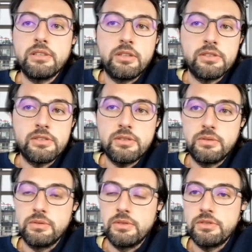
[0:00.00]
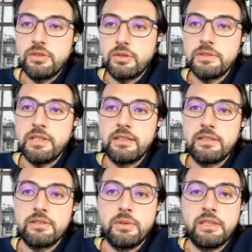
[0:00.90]
there's also
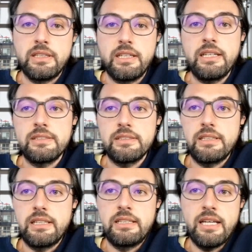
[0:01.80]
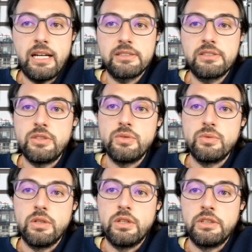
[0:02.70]
circumstances where there is a tax
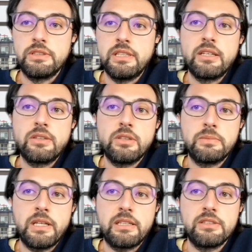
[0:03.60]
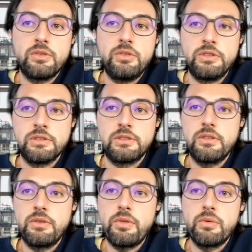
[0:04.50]
due on the income that is earned
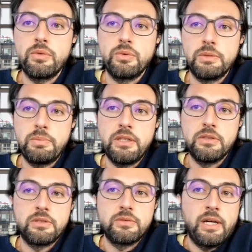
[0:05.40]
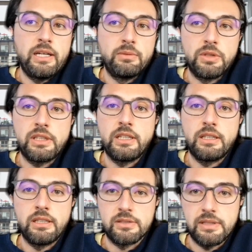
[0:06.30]
through the period while
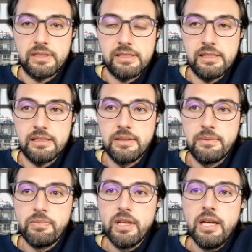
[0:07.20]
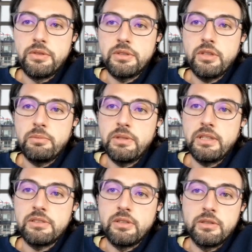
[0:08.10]
working in Switzerland. The third
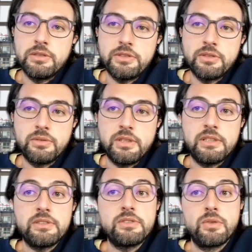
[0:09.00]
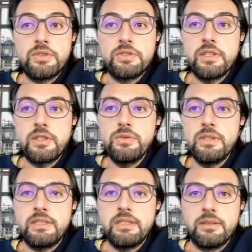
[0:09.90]
topic is Social
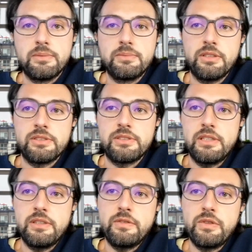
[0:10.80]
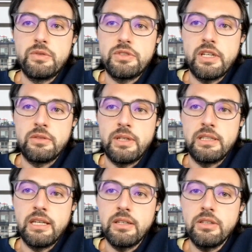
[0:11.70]
Security, because if you
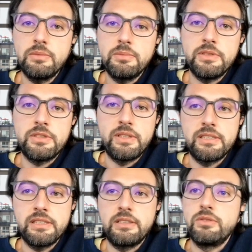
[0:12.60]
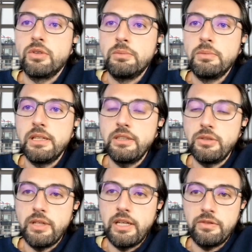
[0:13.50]
generate income in Switzerland, normally
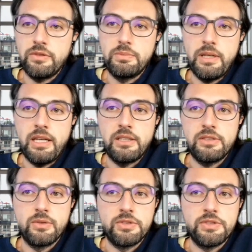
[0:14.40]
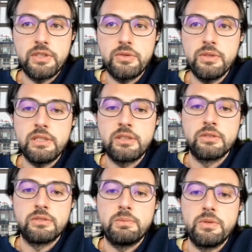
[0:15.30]
you have to pay Social Security
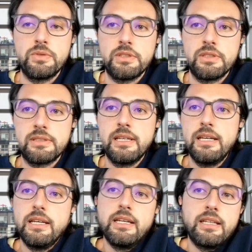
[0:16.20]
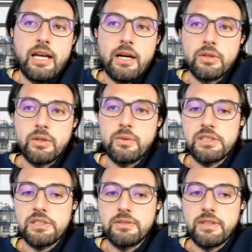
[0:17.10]
contributions. Now the
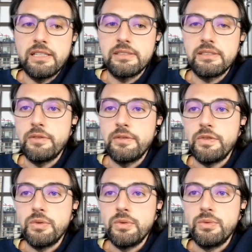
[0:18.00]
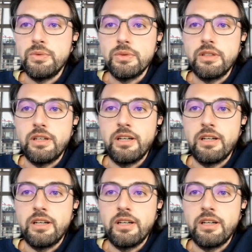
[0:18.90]
question arises, if you